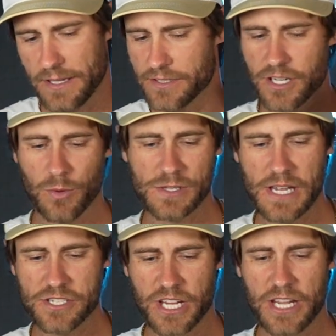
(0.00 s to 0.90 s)
It's always
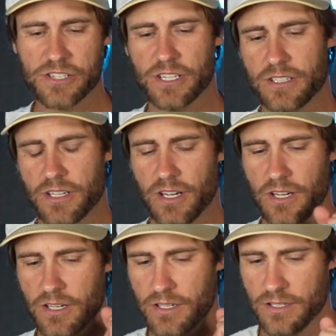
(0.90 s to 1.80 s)
education
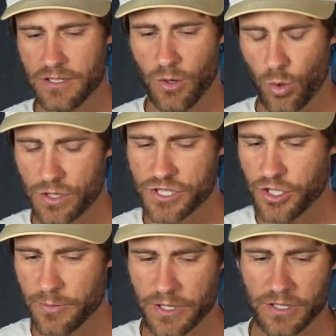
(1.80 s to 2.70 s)
or it's
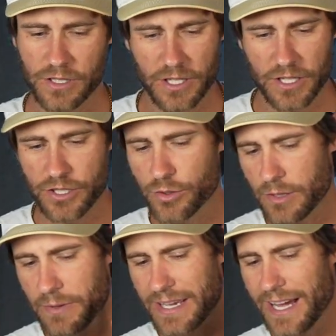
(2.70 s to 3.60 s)
humor. You can
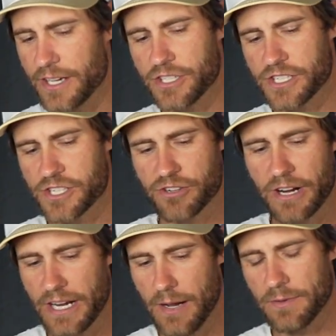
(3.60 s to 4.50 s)
be kind of just
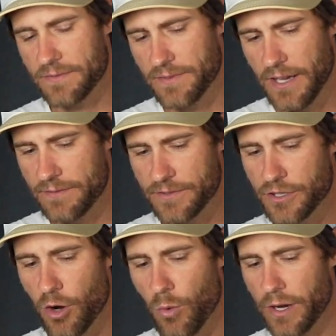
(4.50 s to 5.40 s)
straight up if you
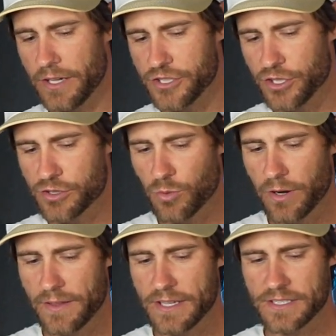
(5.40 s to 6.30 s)
don't want to choose one
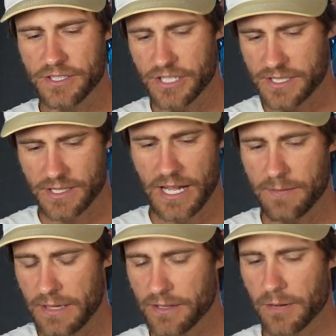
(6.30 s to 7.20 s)
of these and just kind of
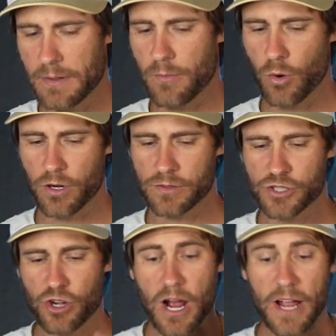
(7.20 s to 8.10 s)
be a little bit more
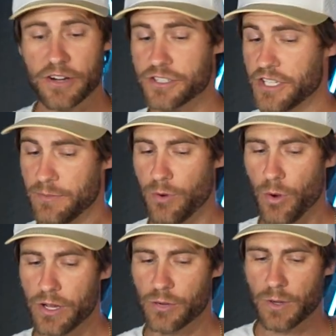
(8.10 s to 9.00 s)
dry or to the
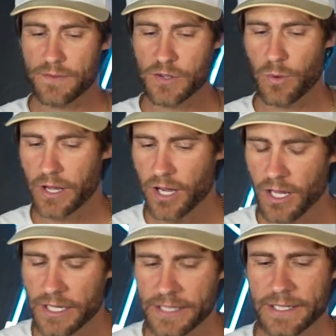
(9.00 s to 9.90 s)
point or whatever you want to
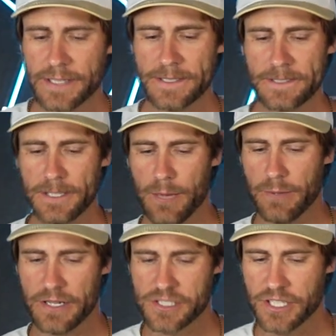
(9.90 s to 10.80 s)
call it. But
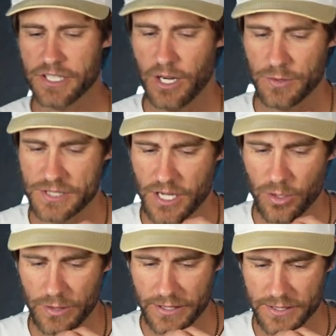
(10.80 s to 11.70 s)
it's good to always go
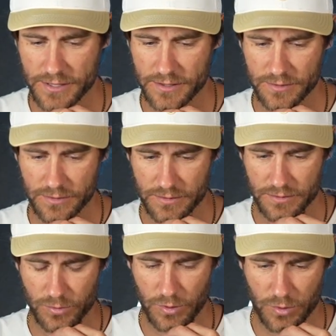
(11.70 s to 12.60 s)
with
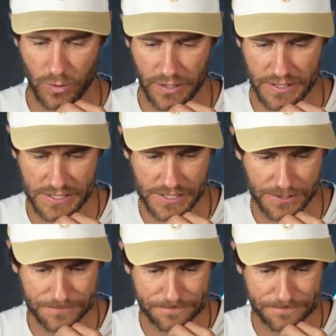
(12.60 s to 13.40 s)
one of these two.